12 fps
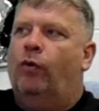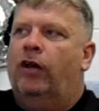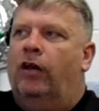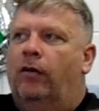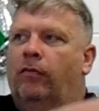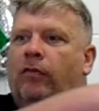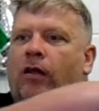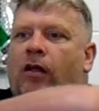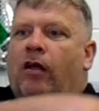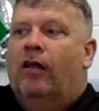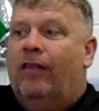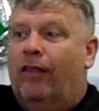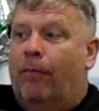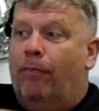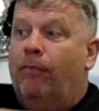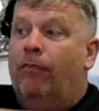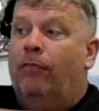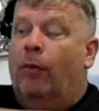one of the,
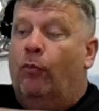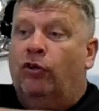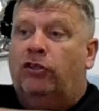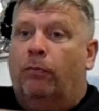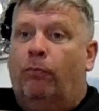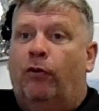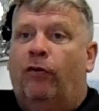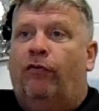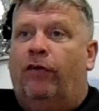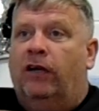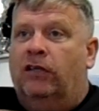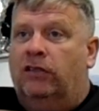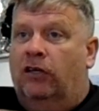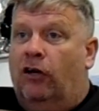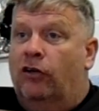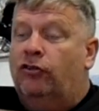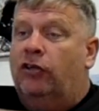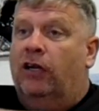the most improved fighters in the
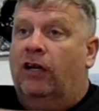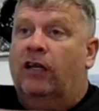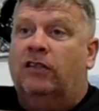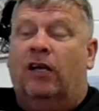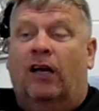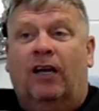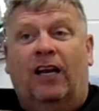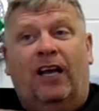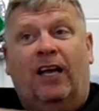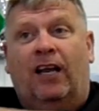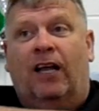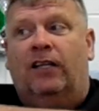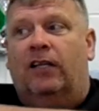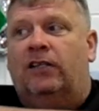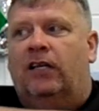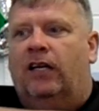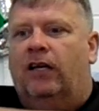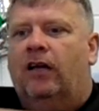country, and that's a great
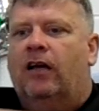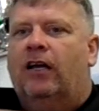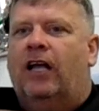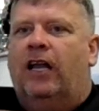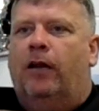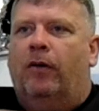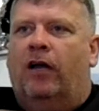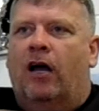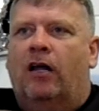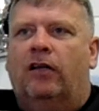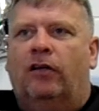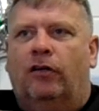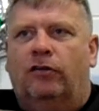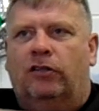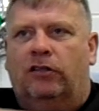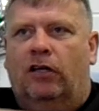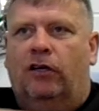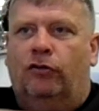credit to Kenny McCartney, who's
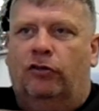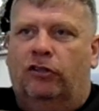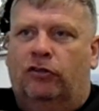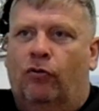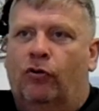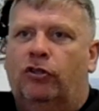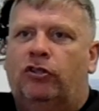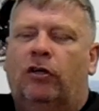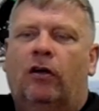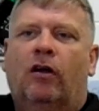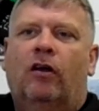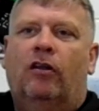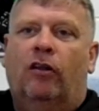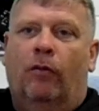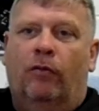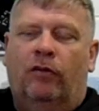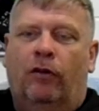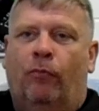his, who's his coach.
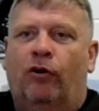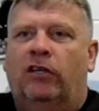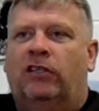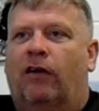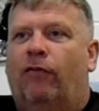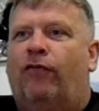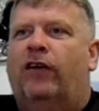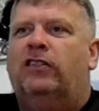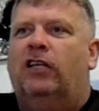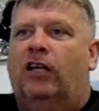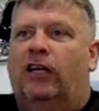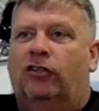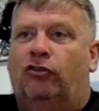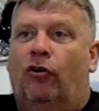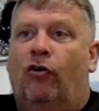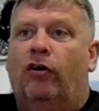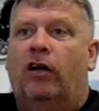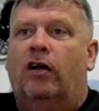The, the boy's getting physically
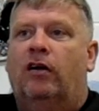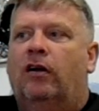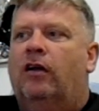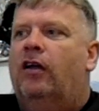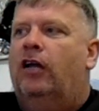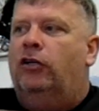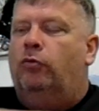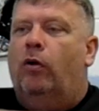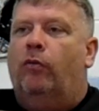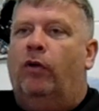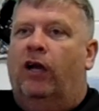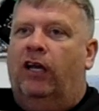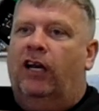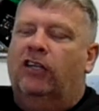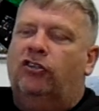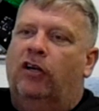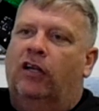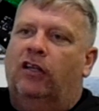stronger. He's working with a
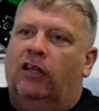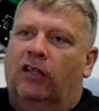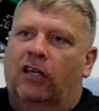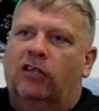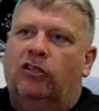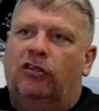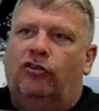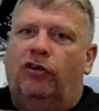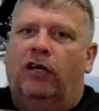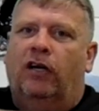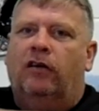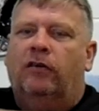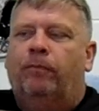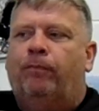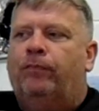great strength and conditioning trainer.